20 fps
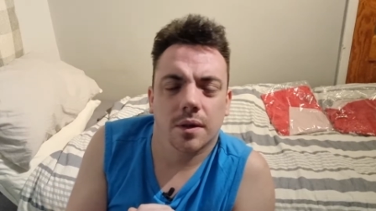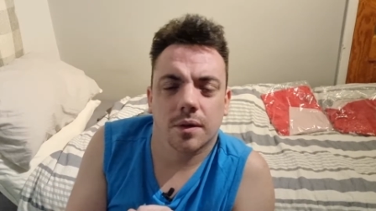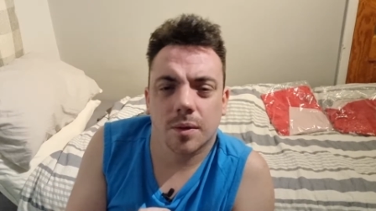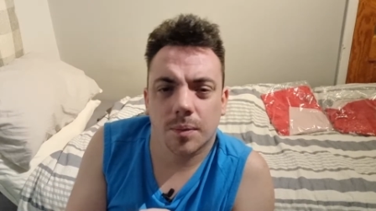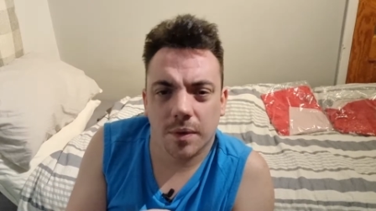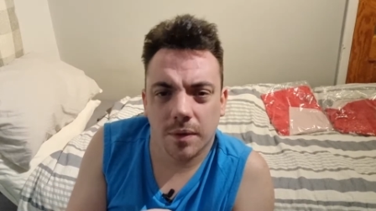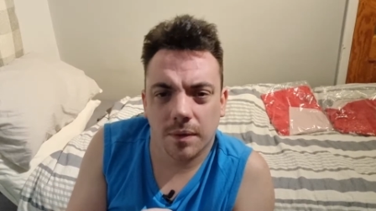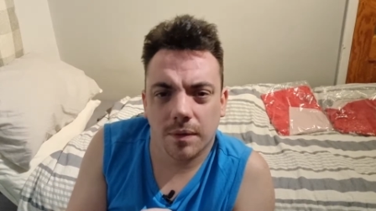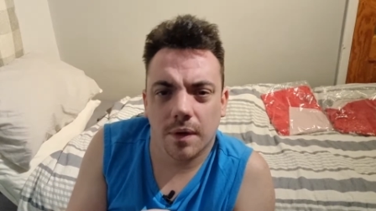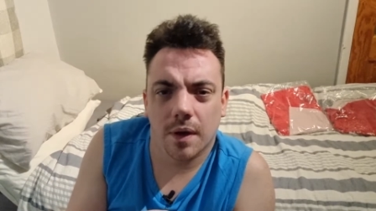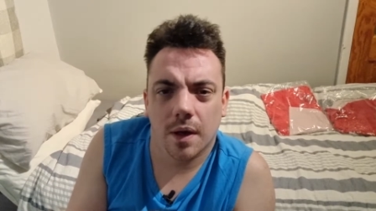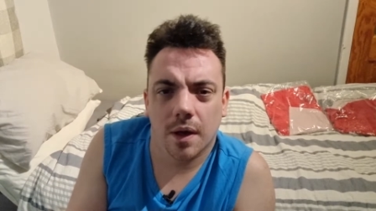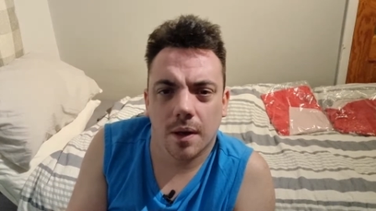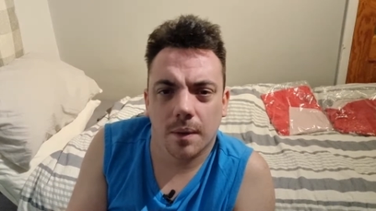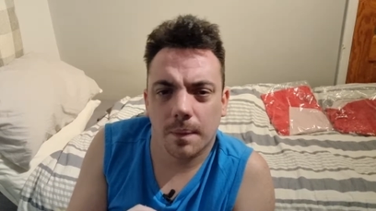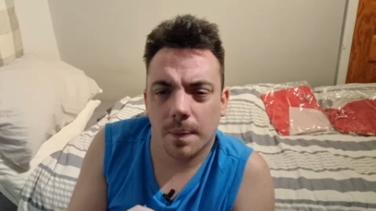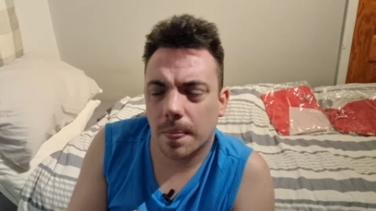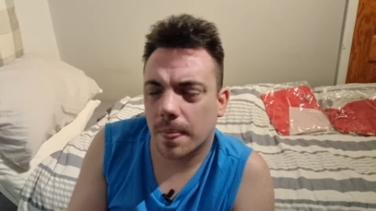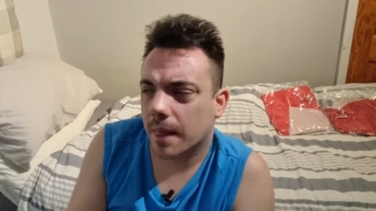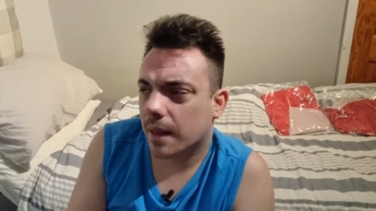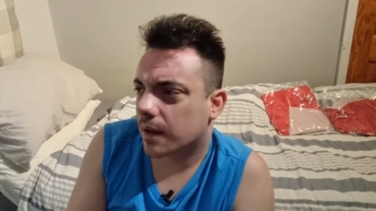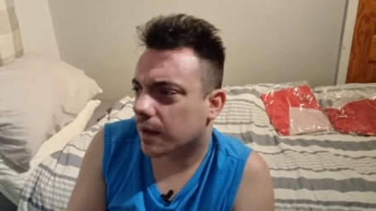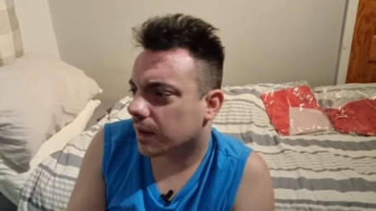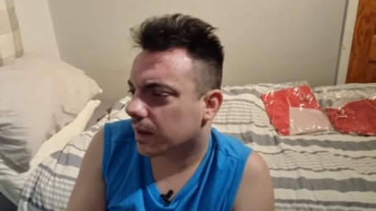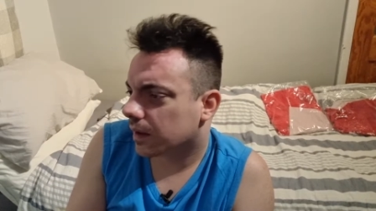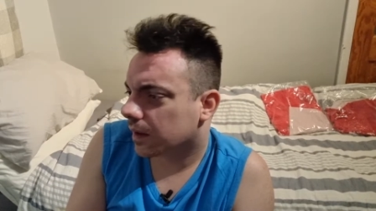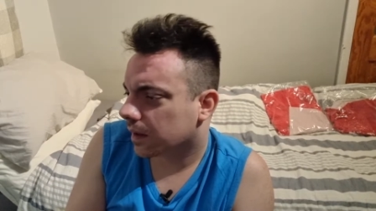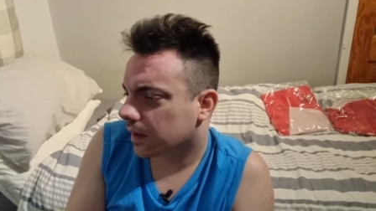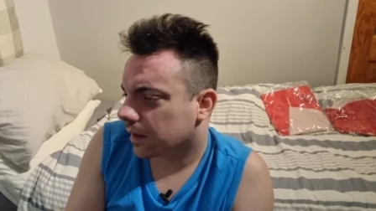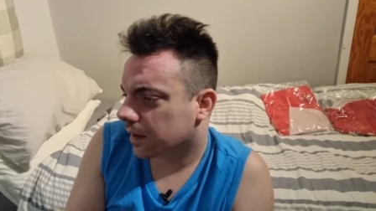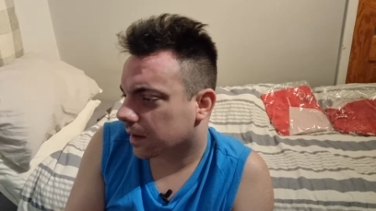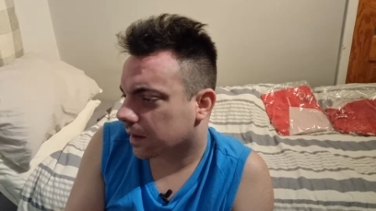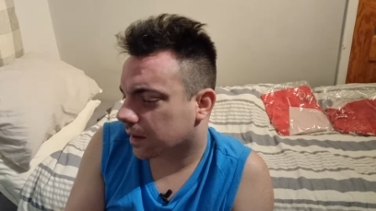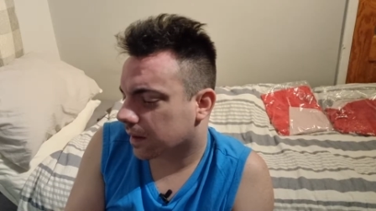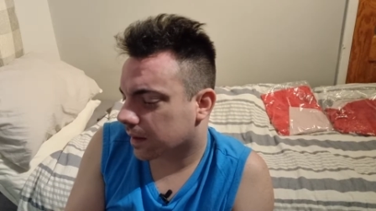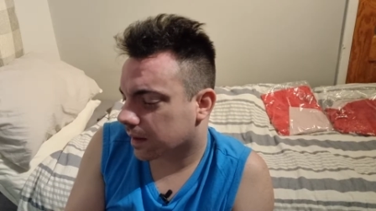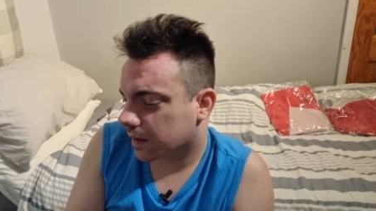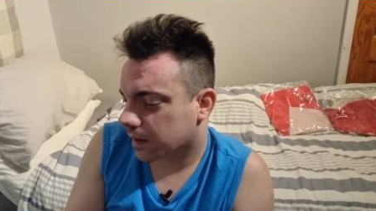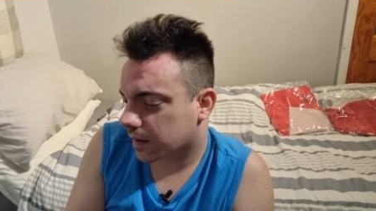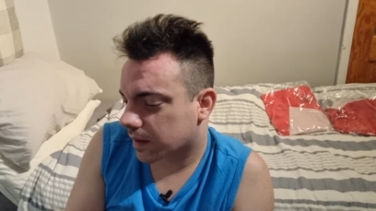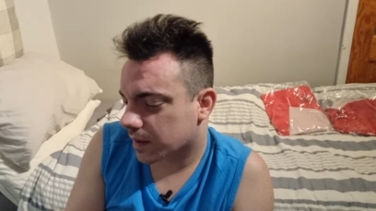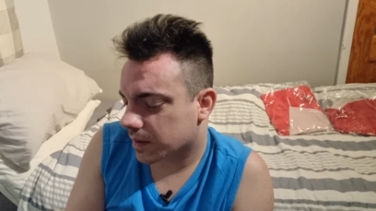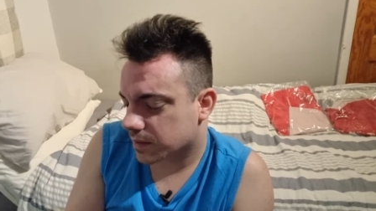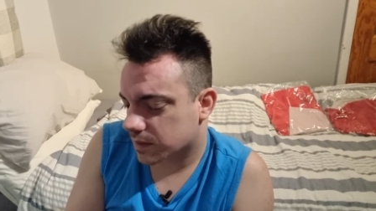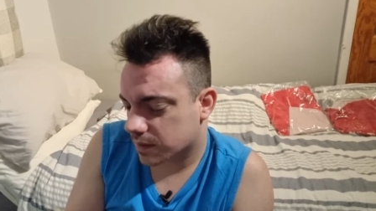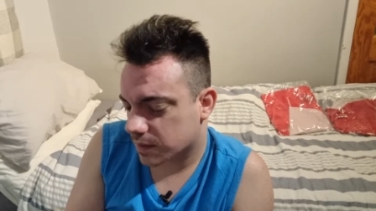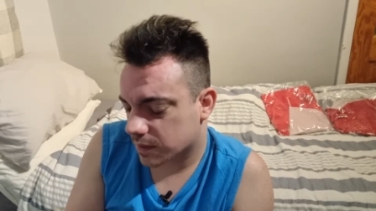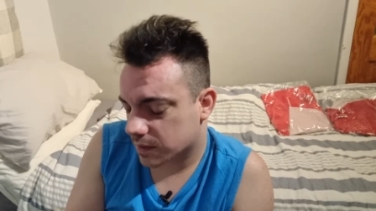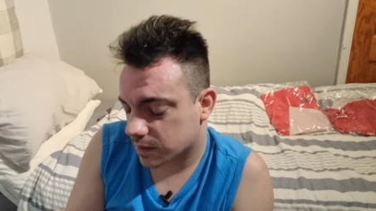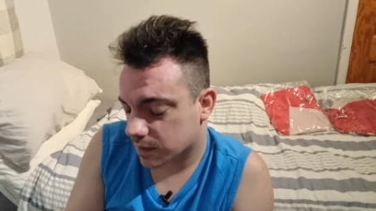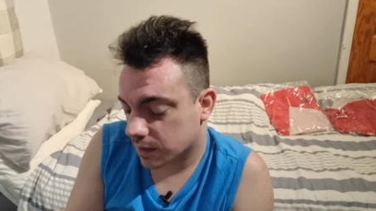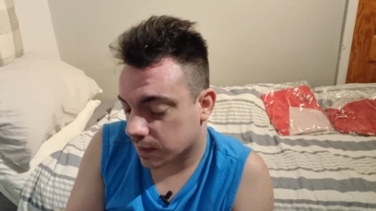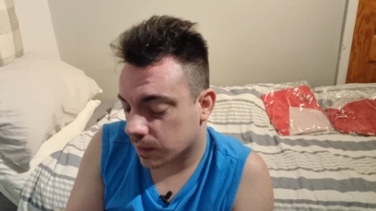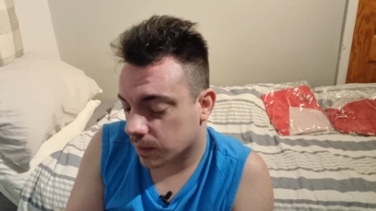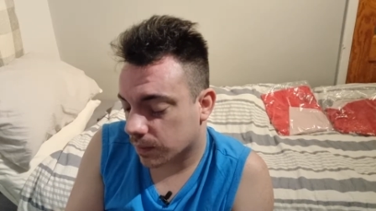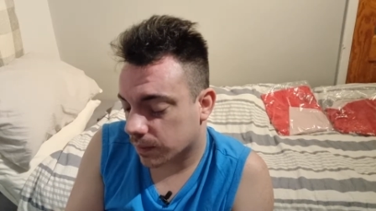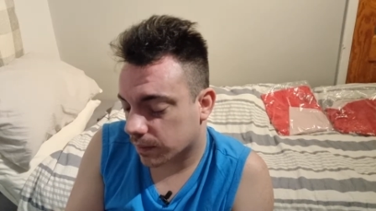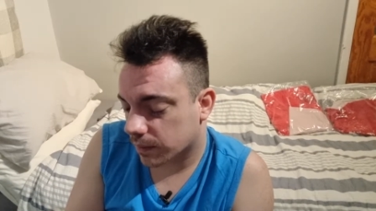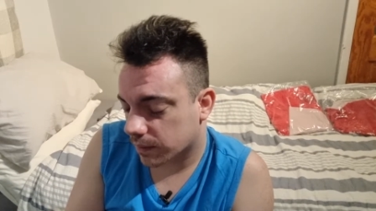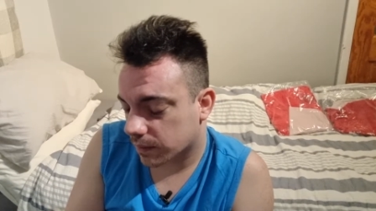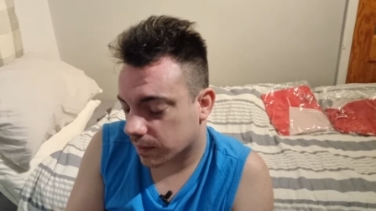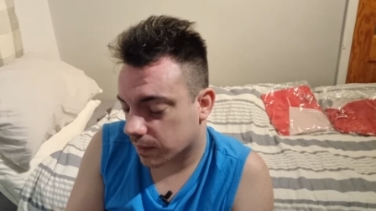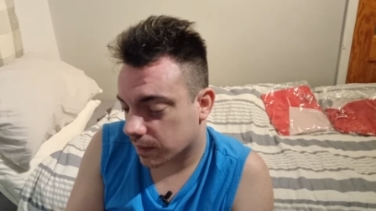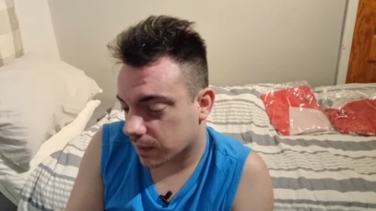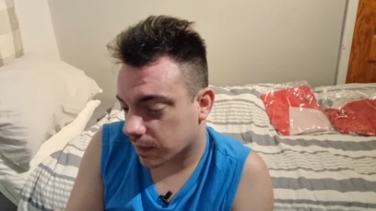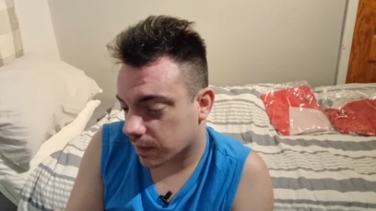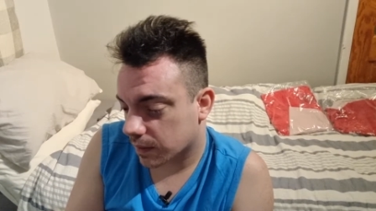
to be fair, against the Seahawks.